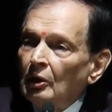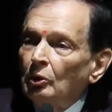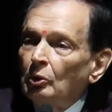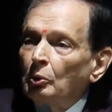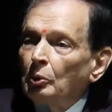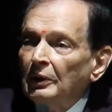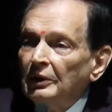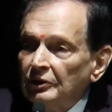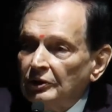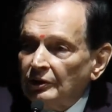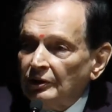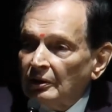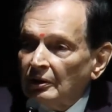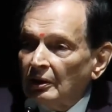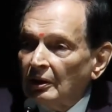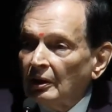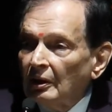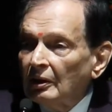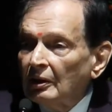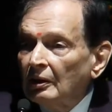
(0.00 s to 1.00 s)
wish
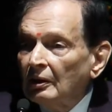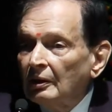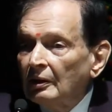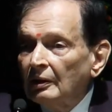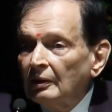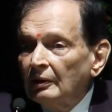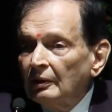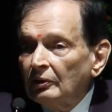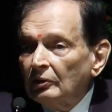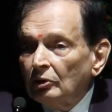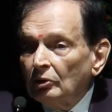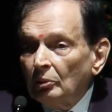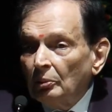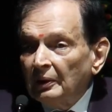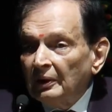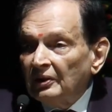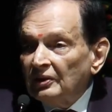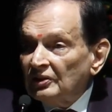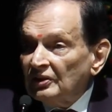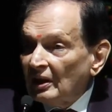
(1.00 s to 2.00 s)
to
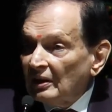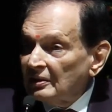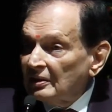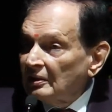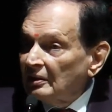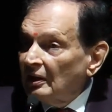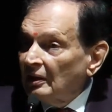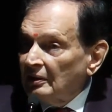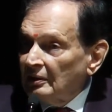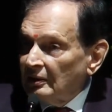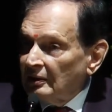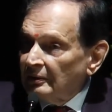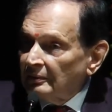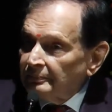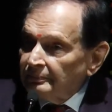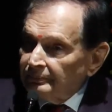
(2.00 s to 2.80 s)
be resuscitated.